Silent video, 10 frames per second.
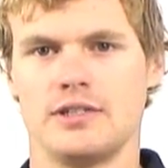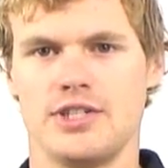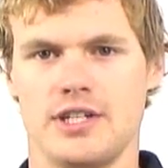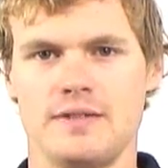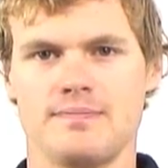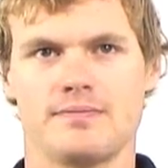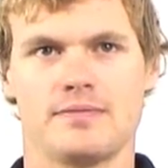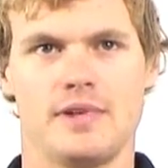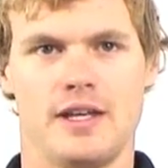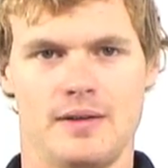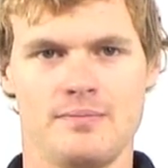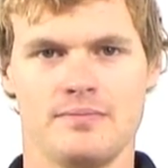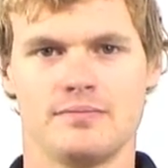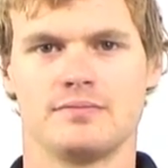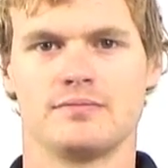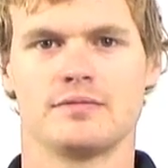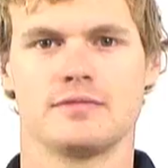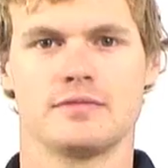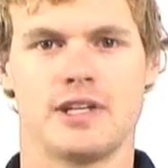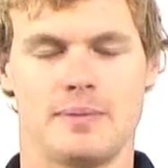G, M,
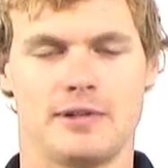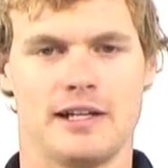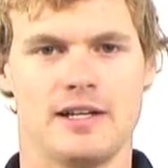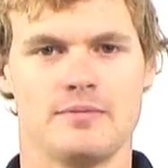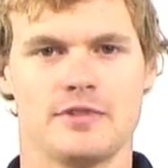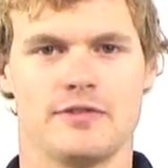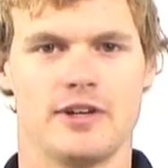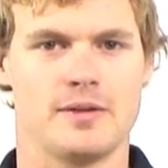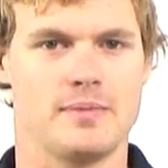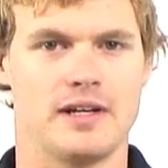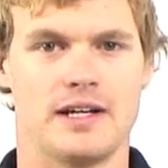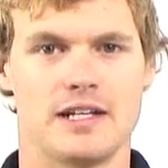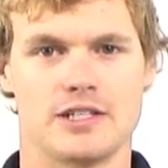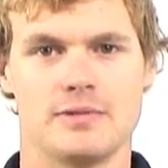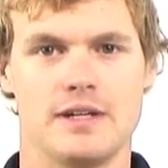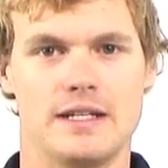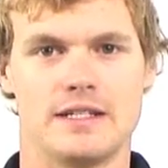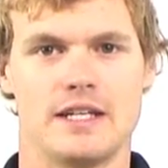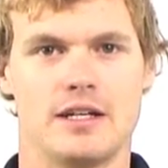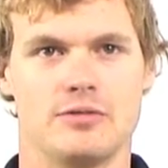capital M divided by r squared
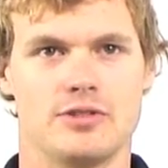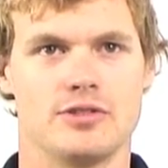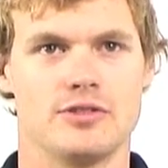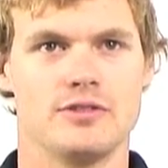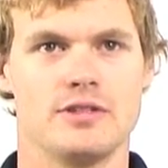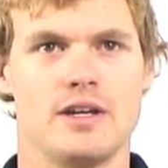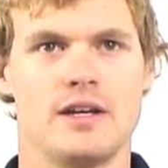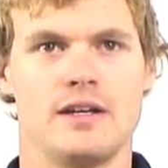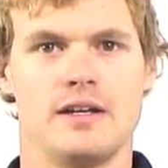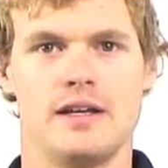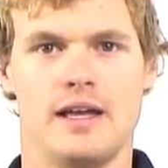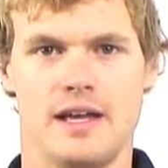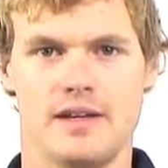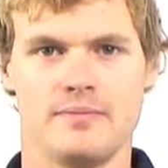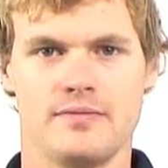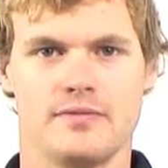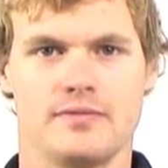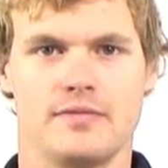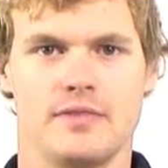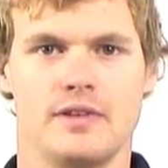is equal to m
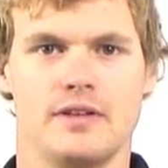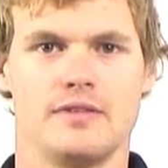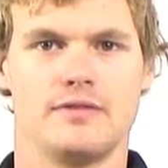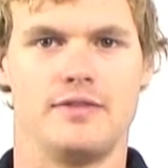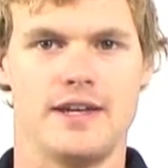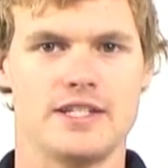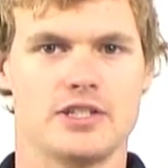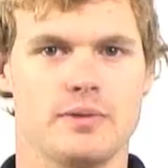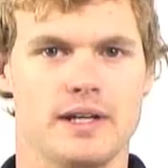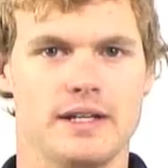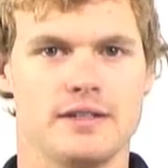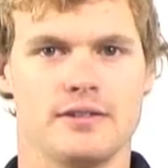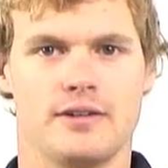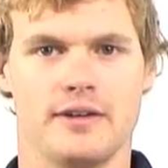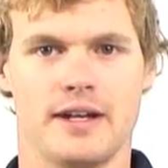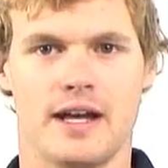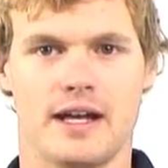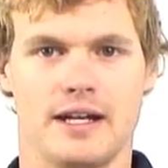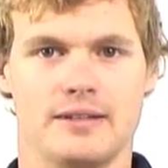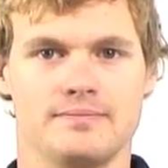v squared on
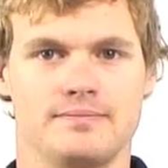r.